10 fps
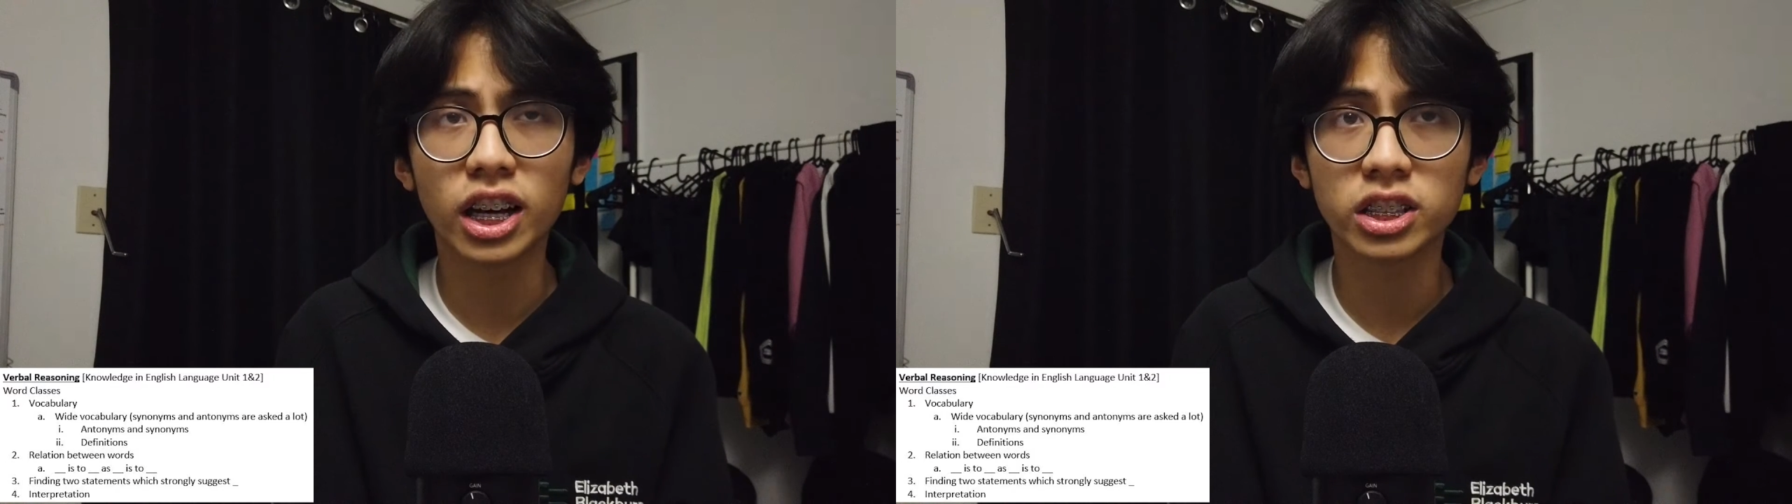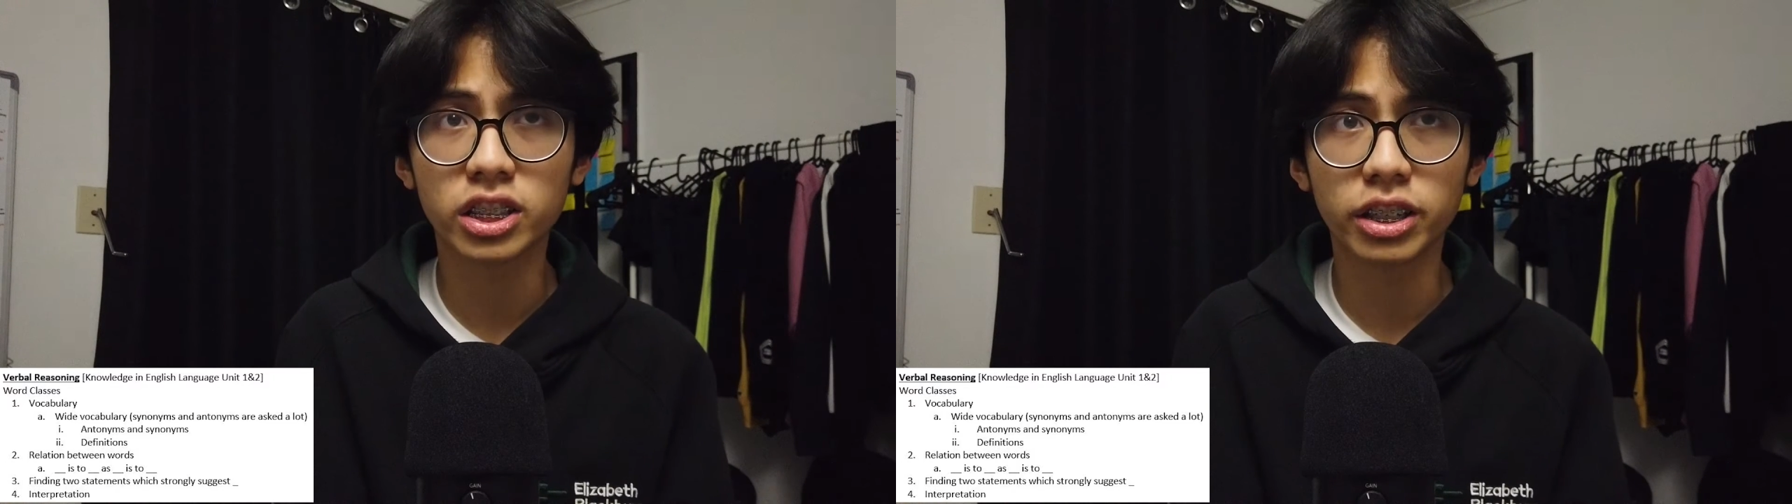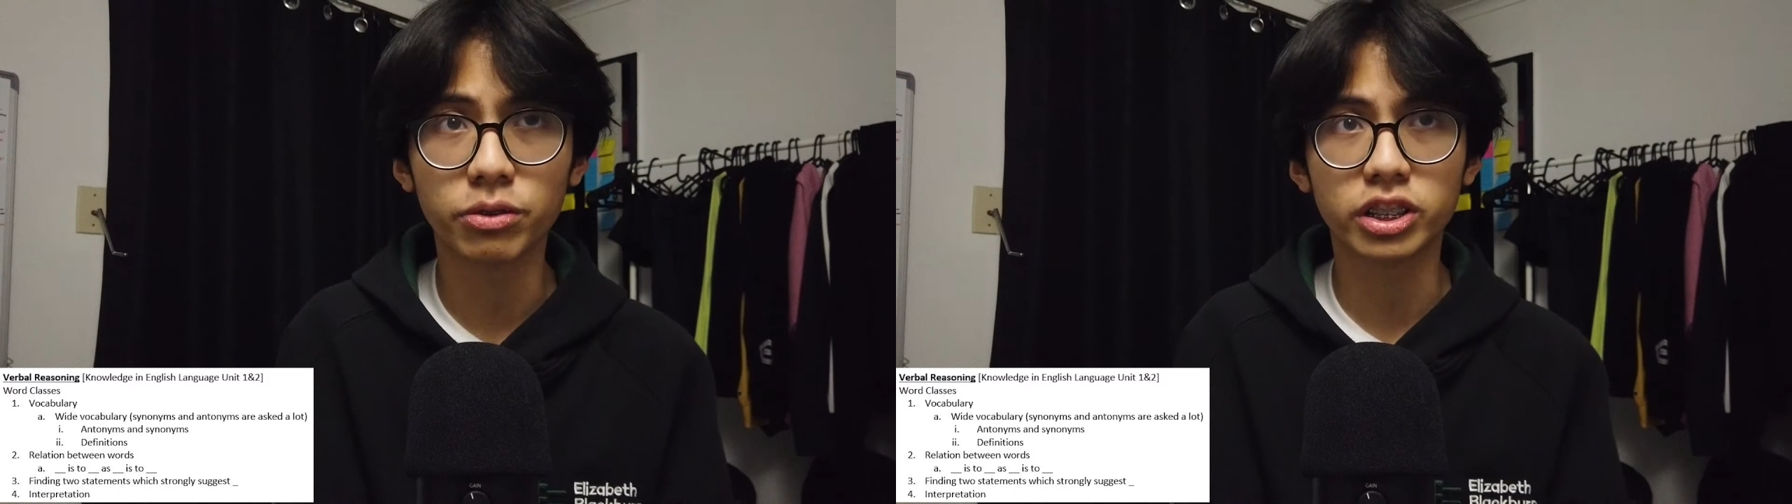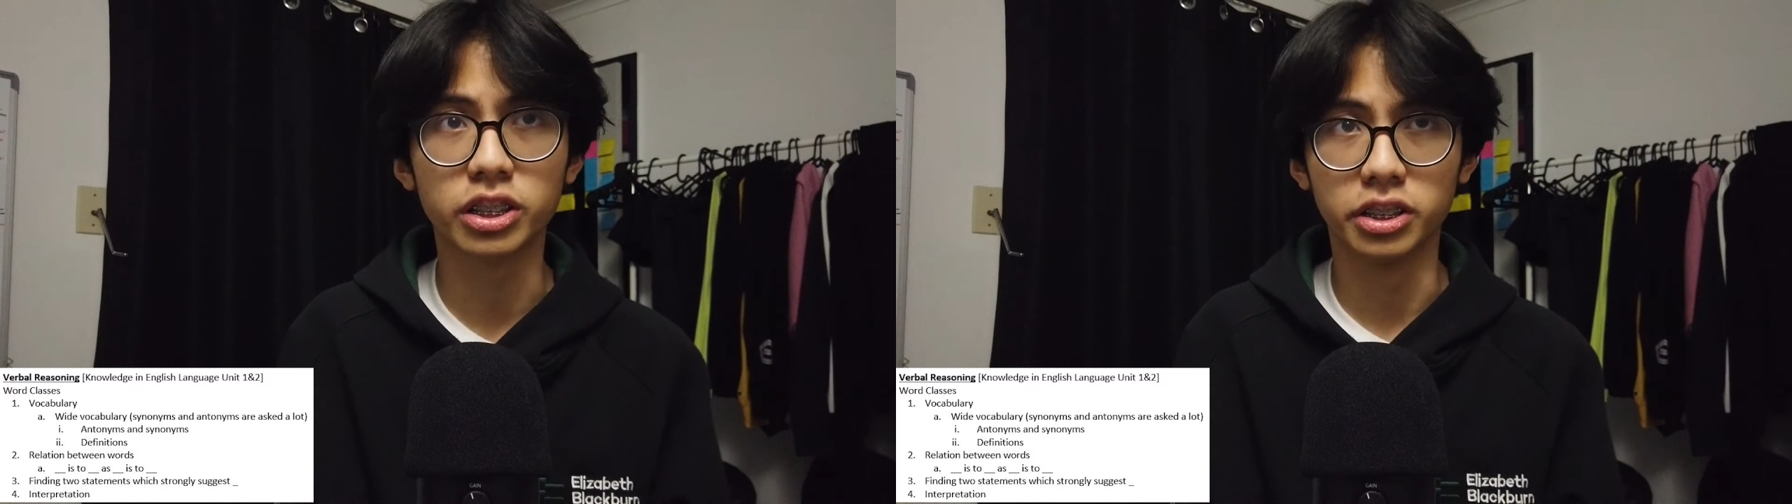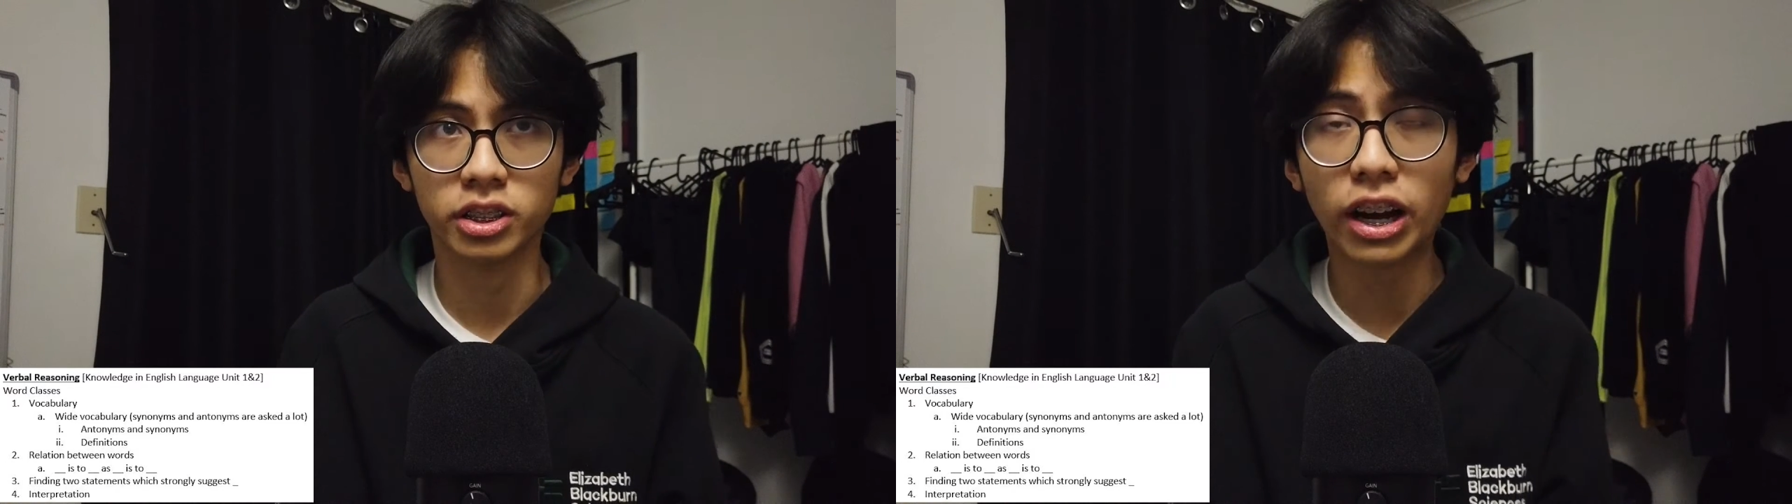last thing which
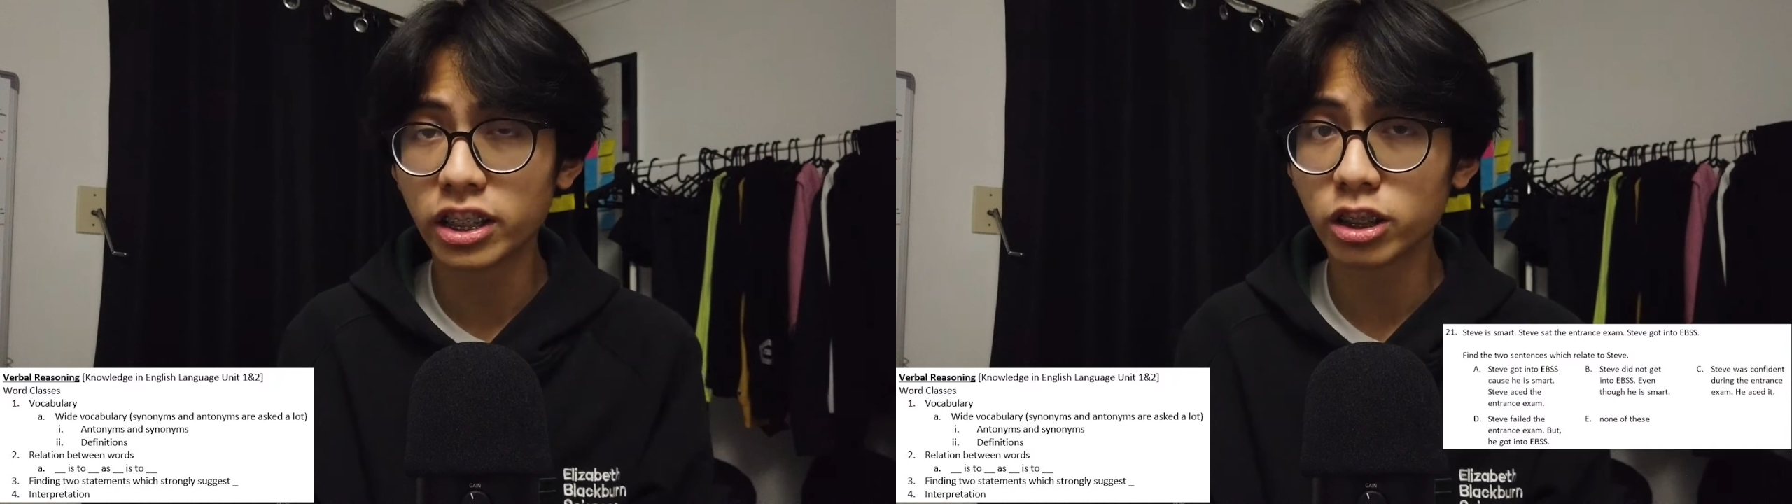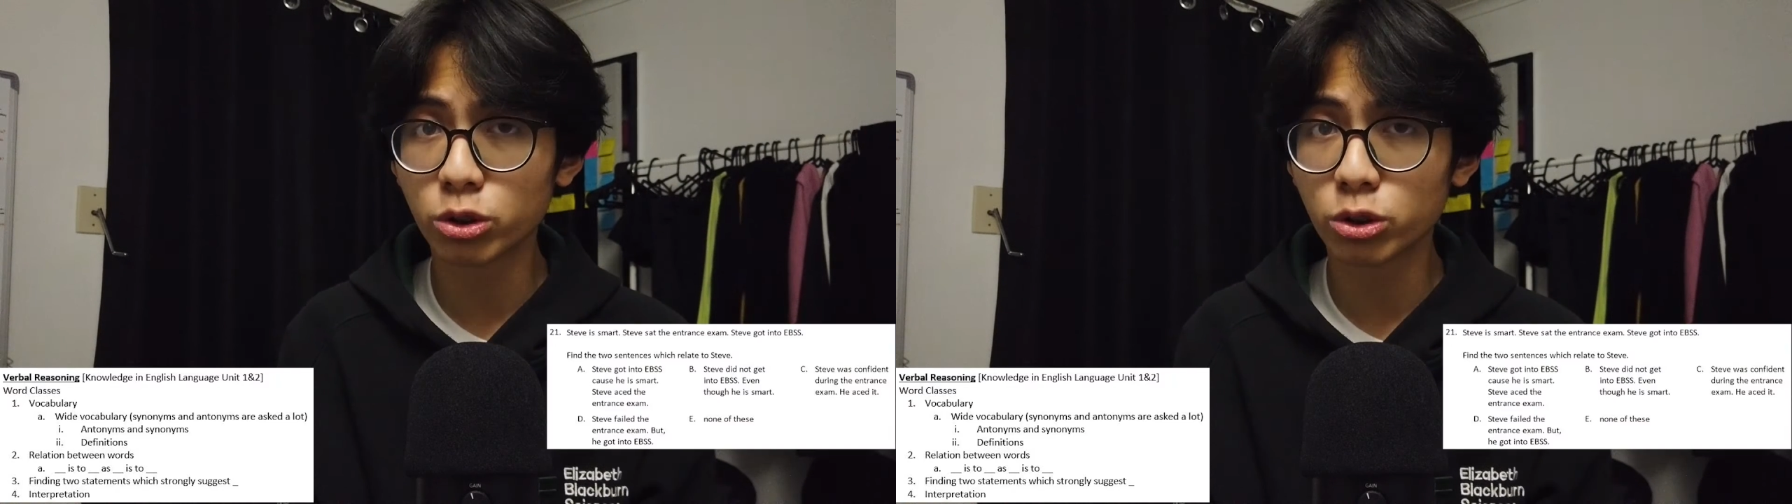is finding